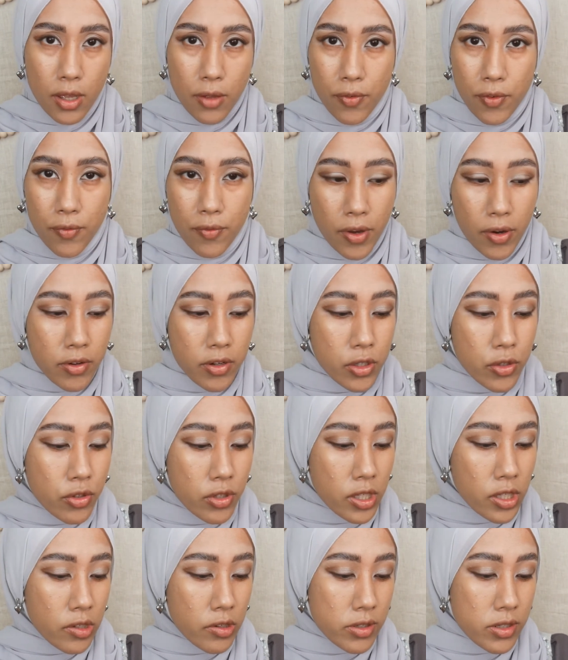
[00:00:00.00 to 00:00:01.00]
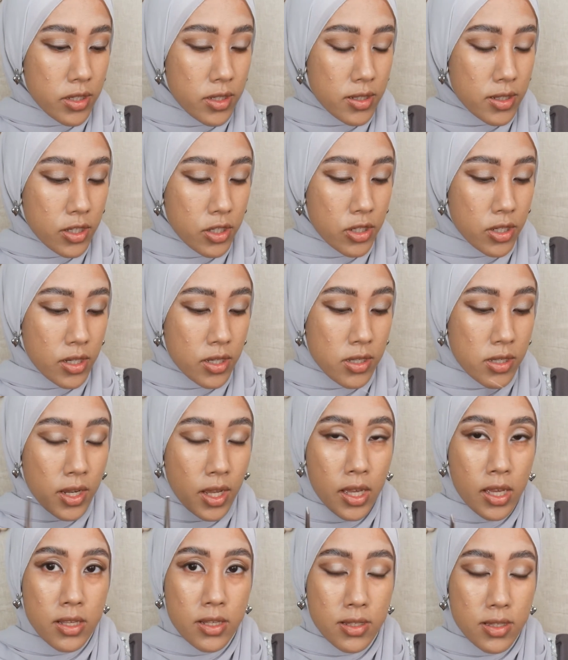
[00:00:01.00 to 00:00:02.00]
have a very good ingredients such as
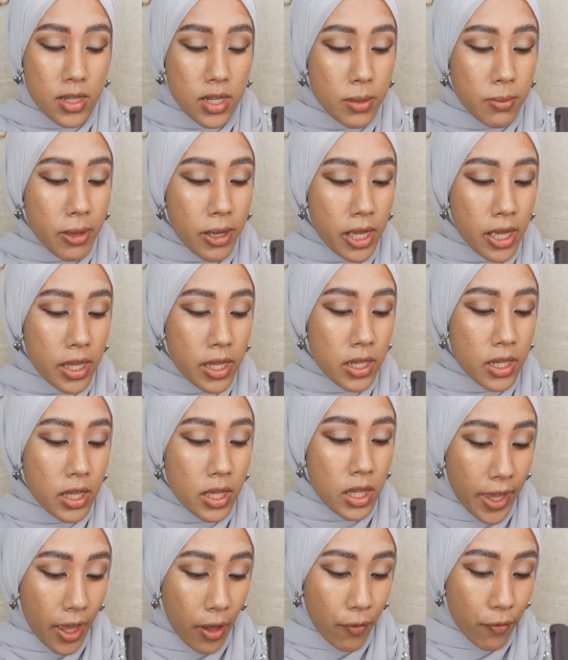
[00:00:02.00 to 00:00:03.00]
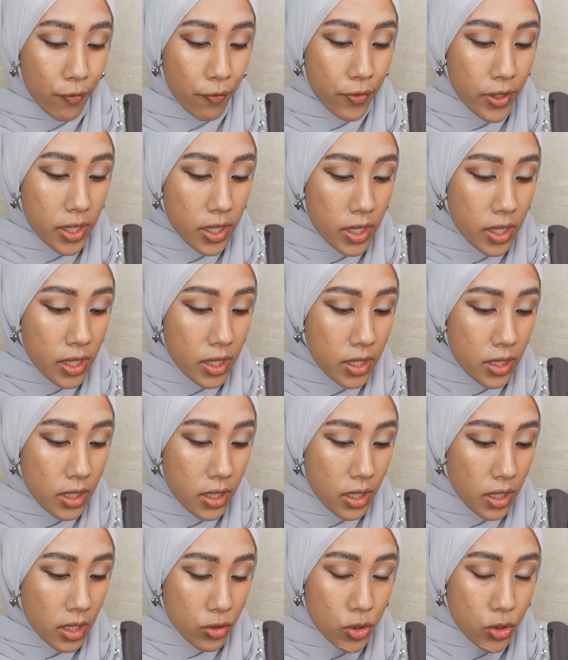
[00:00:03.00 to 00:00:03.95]
niacinamide, caffeine,